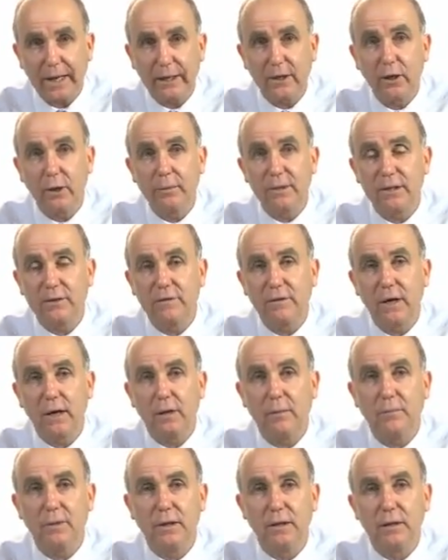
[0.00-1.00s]
economic
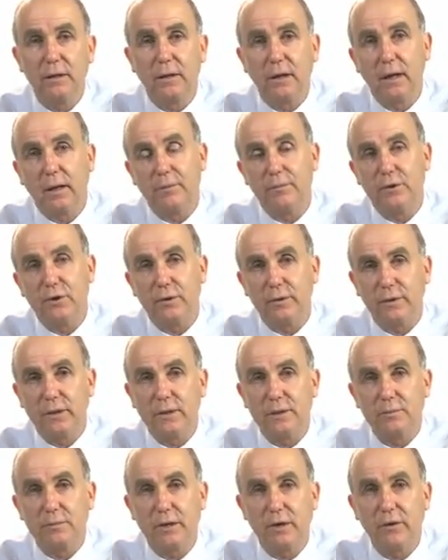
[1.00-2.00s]
development during
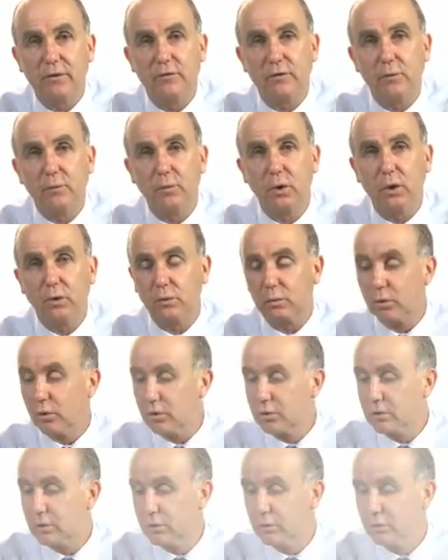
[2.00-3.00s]
this period from World
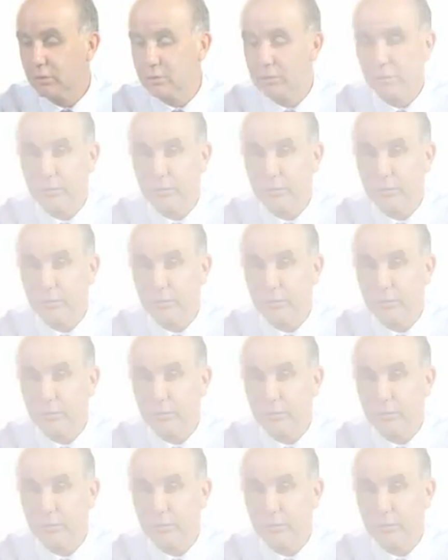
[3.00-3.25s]
War II